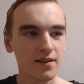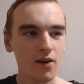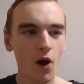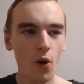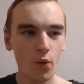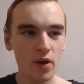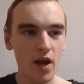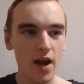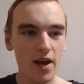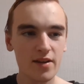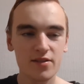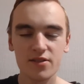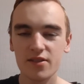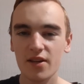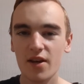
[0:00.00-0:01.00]
Oh
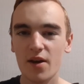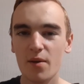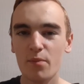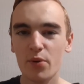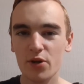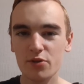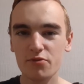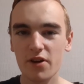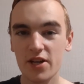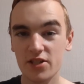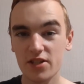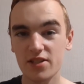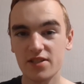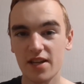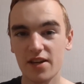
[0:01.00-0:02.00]
yes, but as range
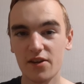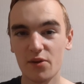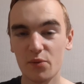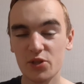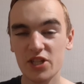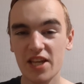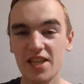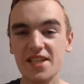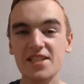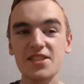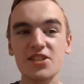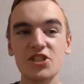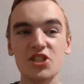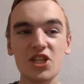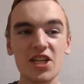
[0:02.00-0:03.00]
extender, which I think is
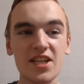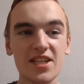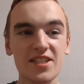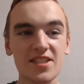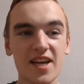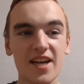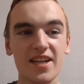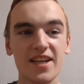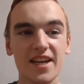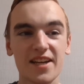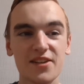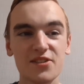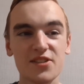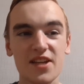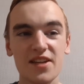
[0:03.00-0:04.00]
a genius idea
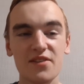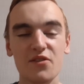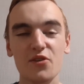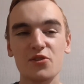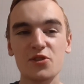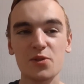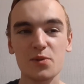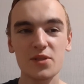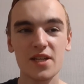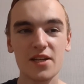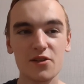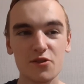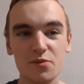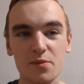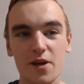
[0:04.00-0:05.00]
because then you've got the Suicide
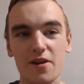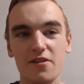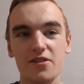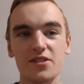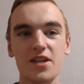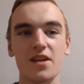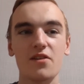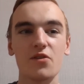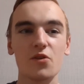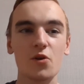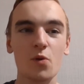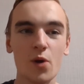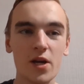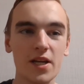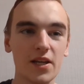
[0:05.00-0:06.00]
Doors from the RX-8, you've got the
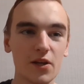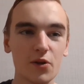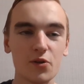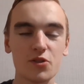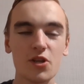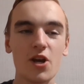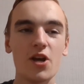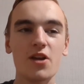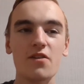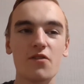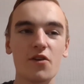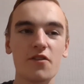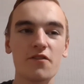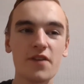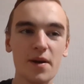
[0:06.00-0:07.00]
quirky looks, you've
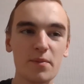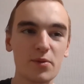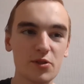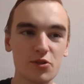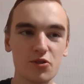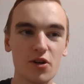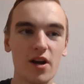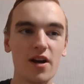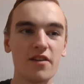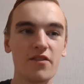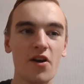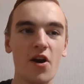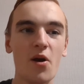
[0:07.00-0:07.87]
got the fabulous drive,